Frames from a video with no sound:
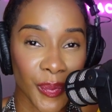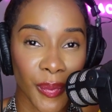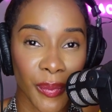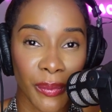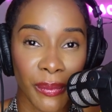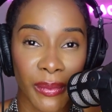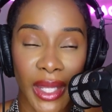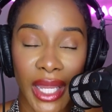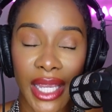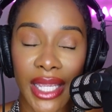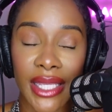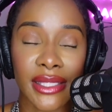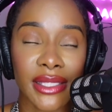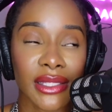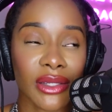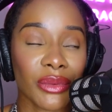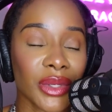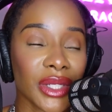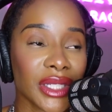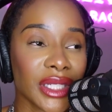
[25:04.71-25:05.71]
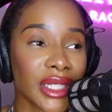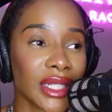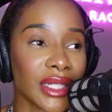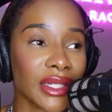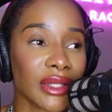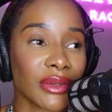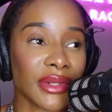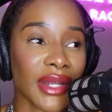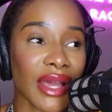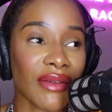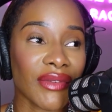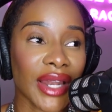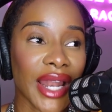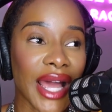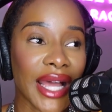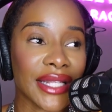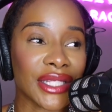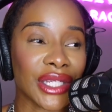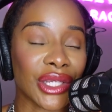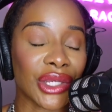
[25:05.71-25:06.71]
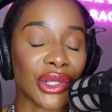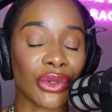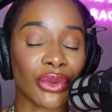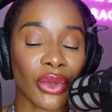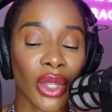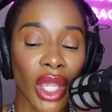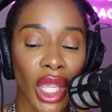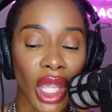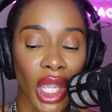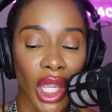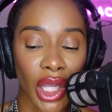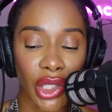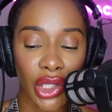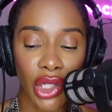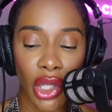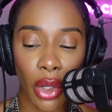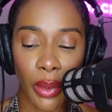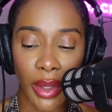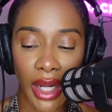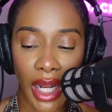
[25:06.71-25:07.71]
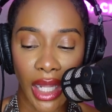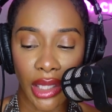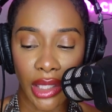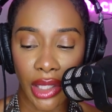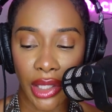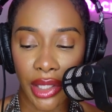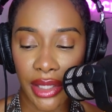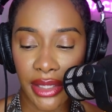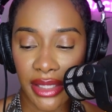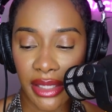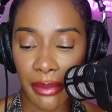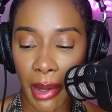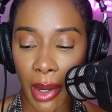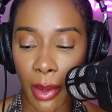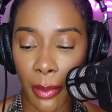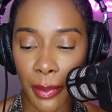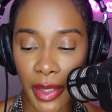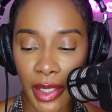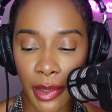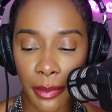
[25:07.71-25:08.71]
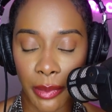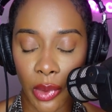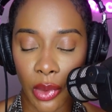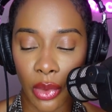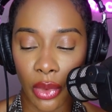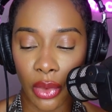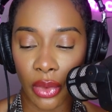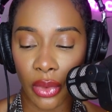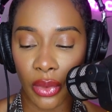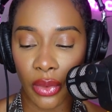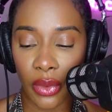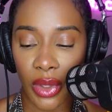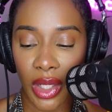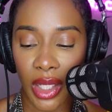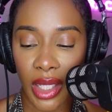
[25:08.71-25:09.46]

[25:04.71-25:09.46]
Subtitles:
Your intuition don't never lie to you. You know what I learned about people?